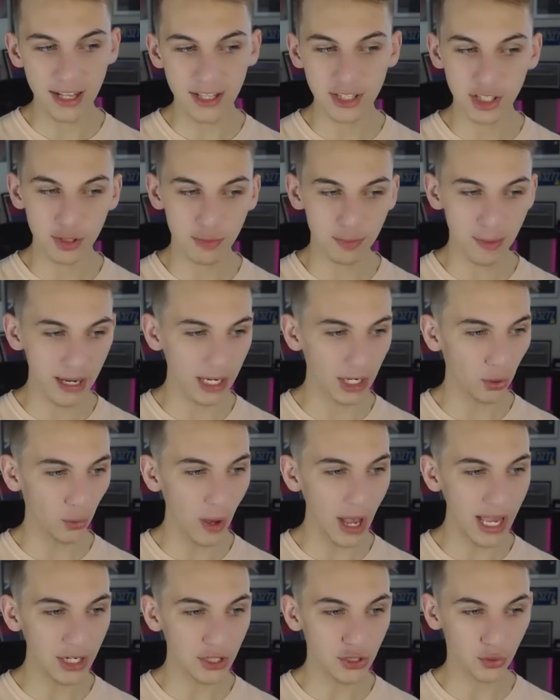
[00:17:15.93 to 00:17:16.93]
spinning
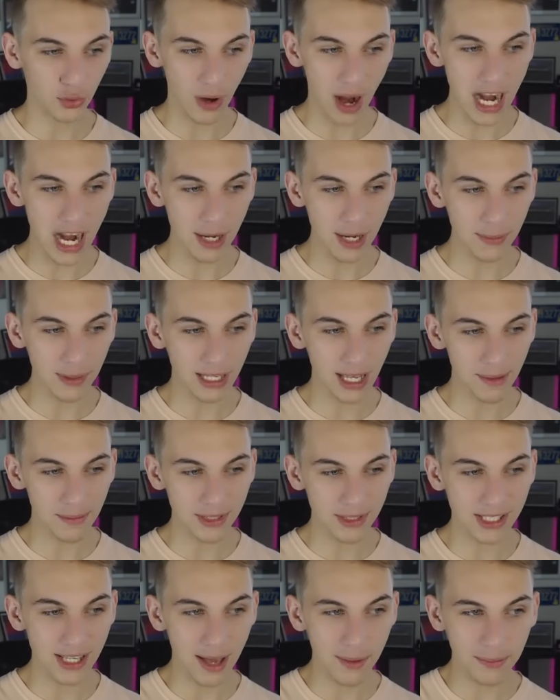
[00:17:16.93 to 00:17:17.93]
away, trying to become
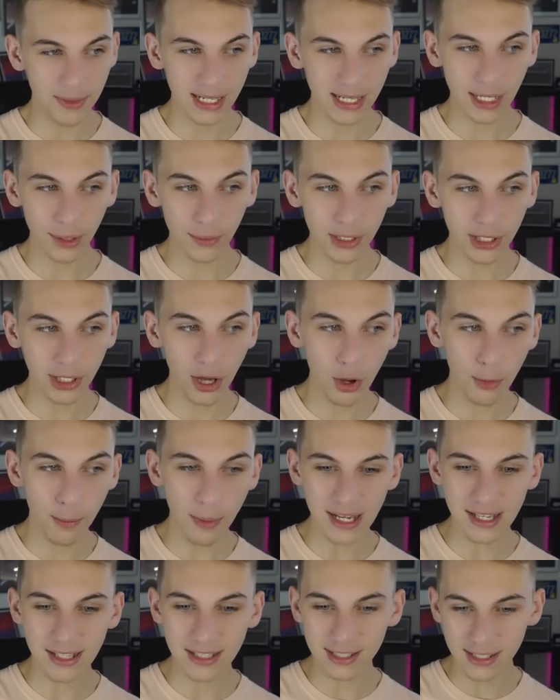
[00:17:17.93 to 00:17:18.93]
something. Here we go
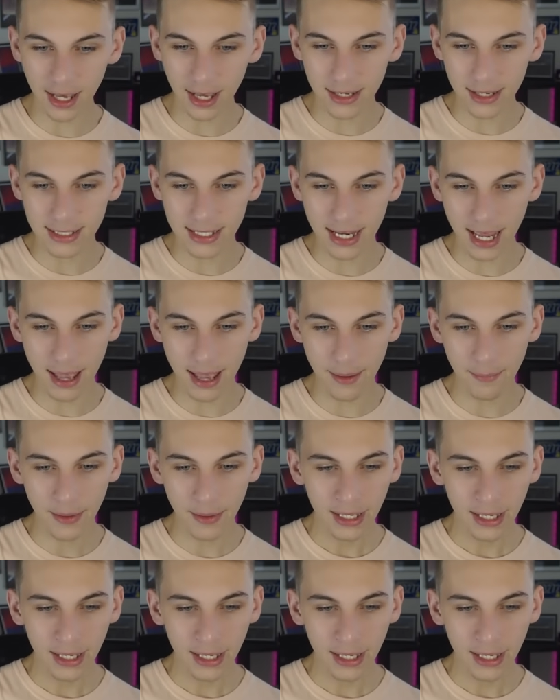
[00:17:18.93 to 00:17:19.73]
by Sunday.